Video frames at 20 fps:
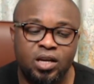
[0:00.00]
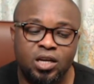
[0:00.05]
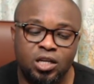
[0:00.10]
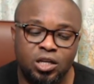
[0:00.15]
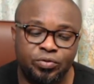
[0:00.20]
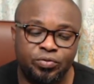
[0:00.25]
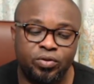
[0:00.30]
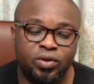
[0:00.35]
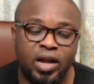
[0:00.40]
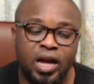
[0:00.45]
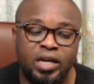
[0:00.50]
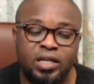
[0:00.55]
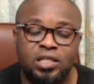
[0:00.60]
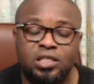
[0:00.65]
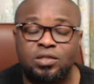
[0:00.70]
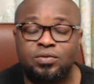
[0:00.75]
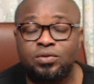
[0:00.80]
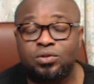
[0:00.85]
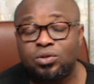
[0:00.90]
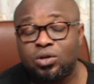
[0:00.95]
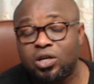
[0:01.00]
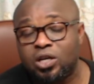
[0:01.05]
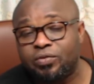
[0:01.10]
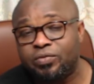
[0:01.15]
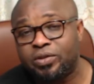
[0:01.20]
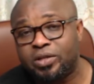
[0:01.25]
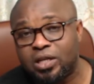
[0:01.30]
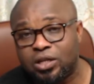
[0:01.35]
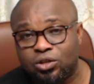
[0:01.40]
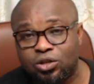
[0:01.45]
If you like this video, give
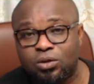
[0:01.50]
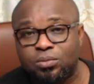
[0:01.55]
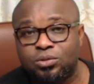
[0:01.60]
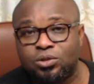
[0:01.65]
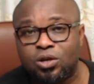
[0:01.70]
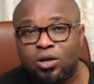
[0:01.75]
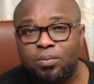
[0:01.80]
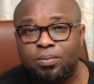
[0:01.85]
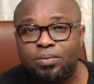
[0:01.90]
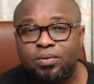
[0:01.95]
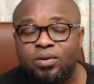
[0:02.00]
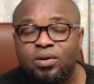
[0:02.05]
it a thumbs up.